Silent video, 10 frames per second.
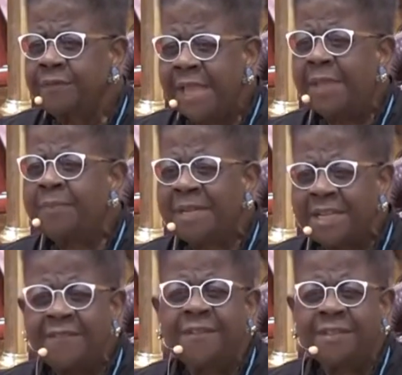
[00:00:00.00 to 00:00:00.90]
that
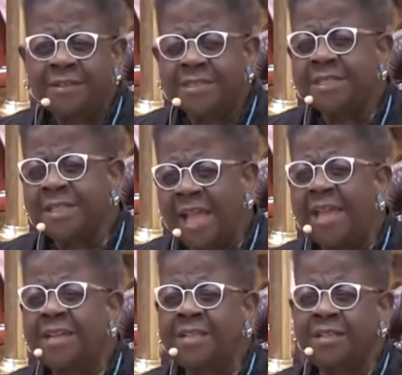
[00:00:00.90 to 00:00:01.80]
belief that there's a
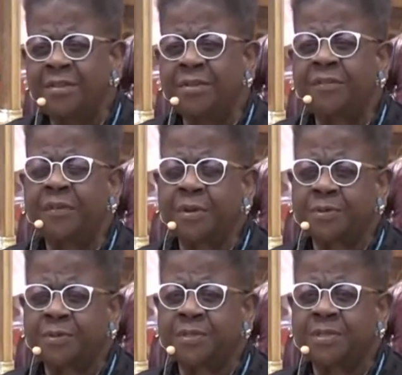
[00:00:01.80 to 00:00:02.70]
God in the
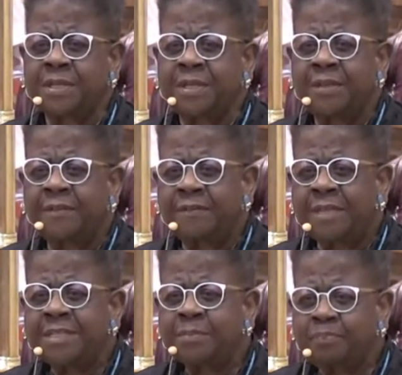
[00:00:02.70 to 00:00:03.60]
universe
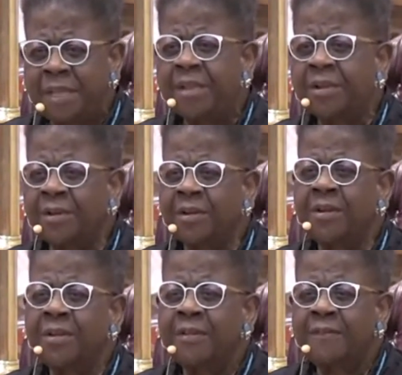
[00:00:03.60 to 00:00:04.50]
that's
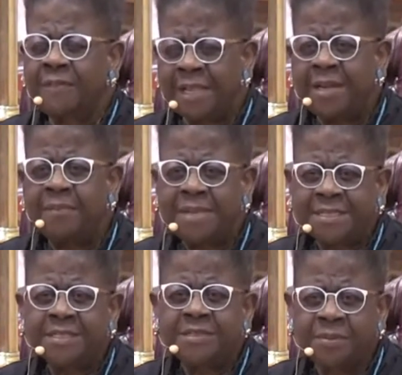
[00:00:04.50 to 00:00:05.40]
bigger than the
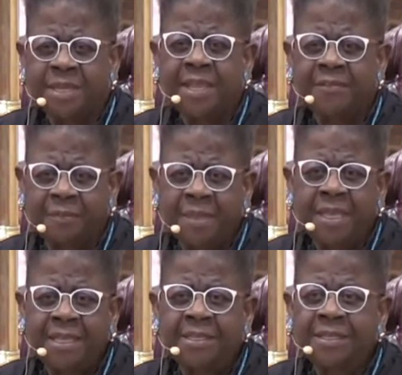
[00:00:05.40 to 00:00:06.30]
messes we have
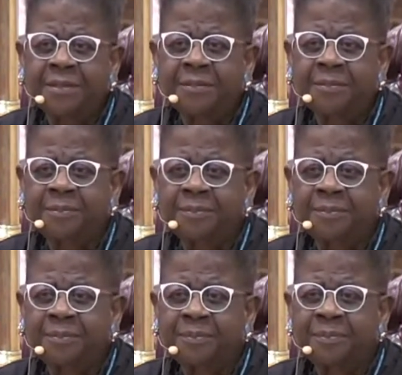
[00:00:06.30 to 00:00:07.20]
made,
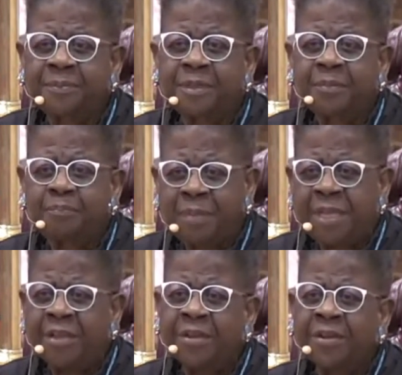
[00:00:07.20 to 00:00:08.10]

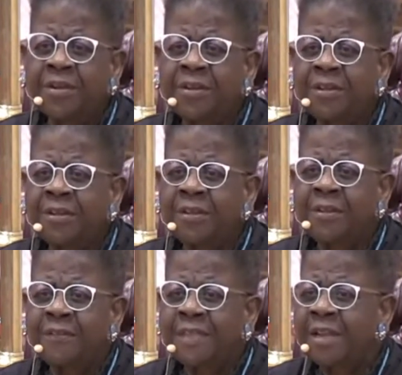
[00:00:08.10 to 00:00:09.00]
bigger
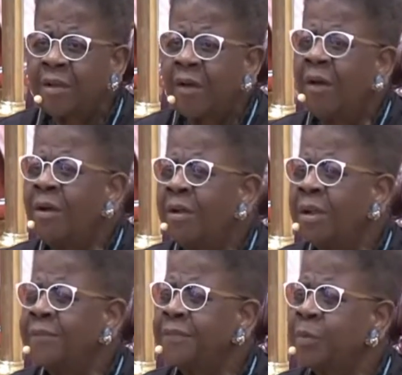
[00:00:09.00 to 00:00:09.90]
than
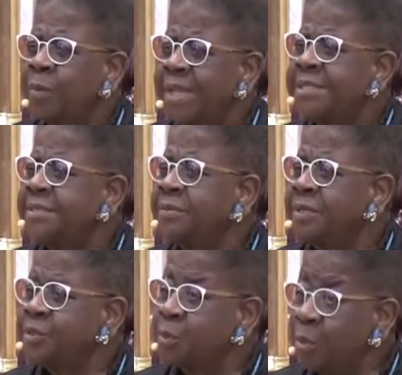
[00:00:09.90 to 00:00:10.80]
all of the ways in
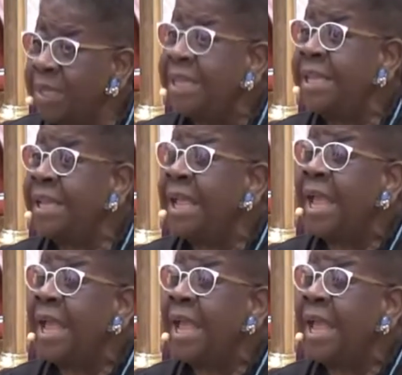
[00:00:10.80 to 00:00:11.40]
which we